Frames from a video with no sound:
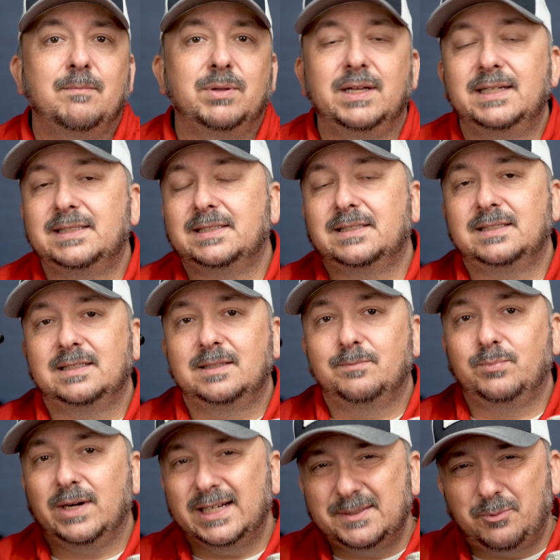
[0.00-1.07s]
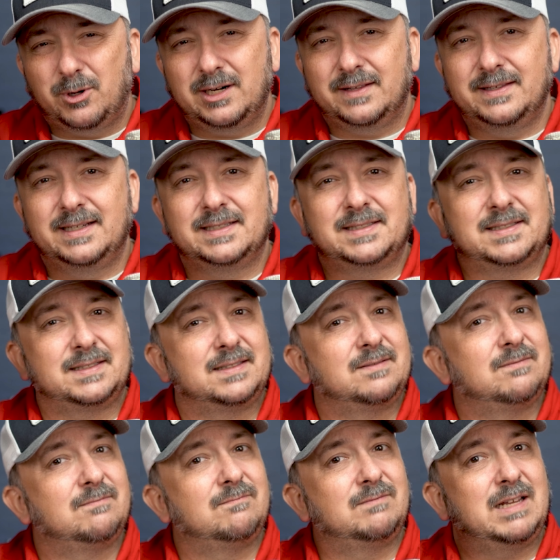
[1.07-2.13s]
Plus, price point on this,
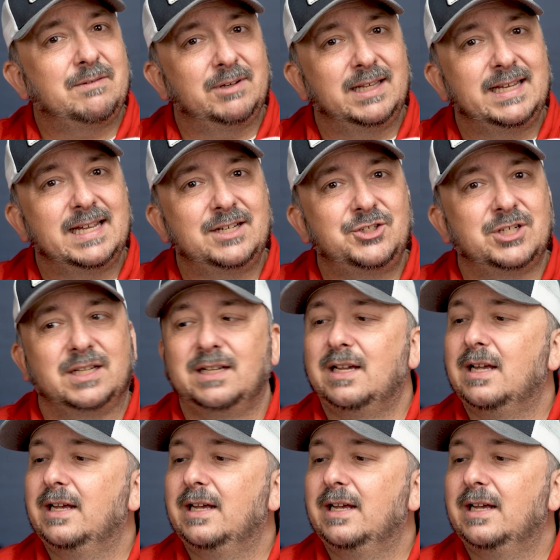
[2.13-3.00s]
they really get you.